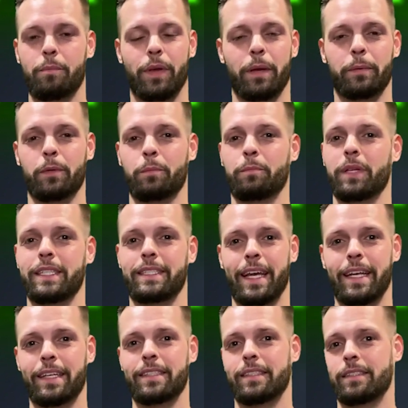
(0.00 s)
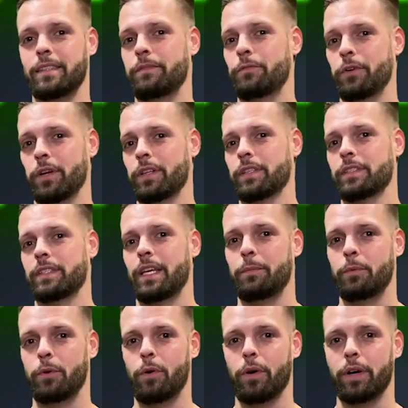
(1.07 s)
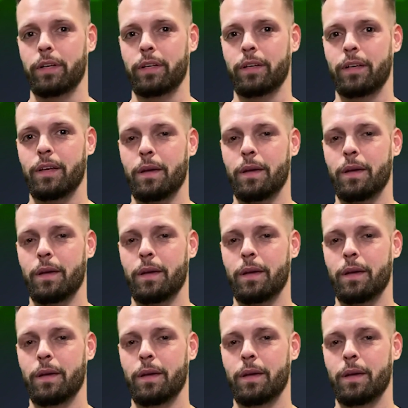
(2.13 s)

Be able to play tennis as if you're on the same court.